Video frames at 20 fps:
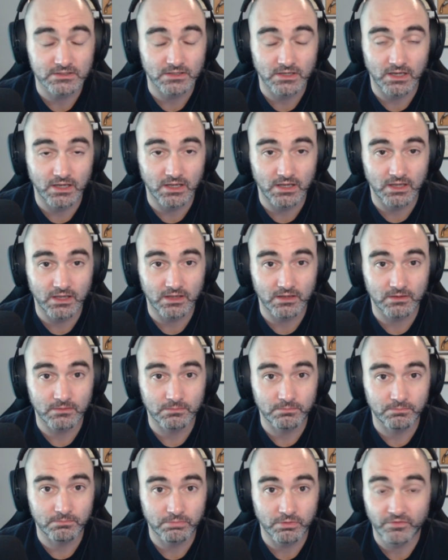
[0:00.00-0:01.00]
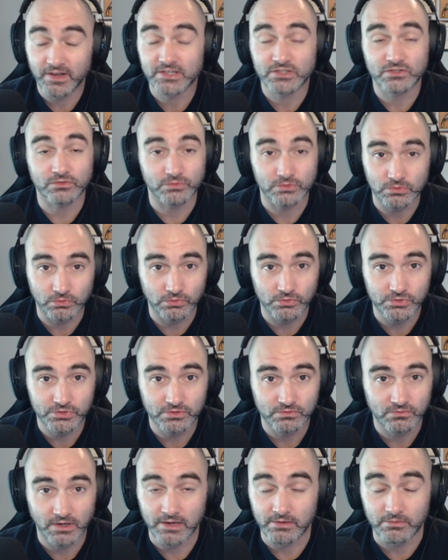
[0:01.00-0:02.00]
Professional schools,
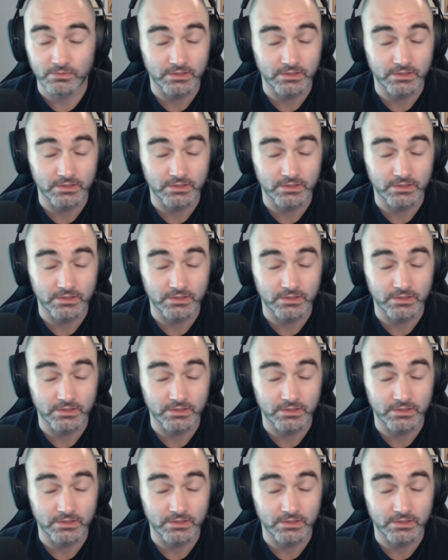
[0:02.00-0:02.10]
right?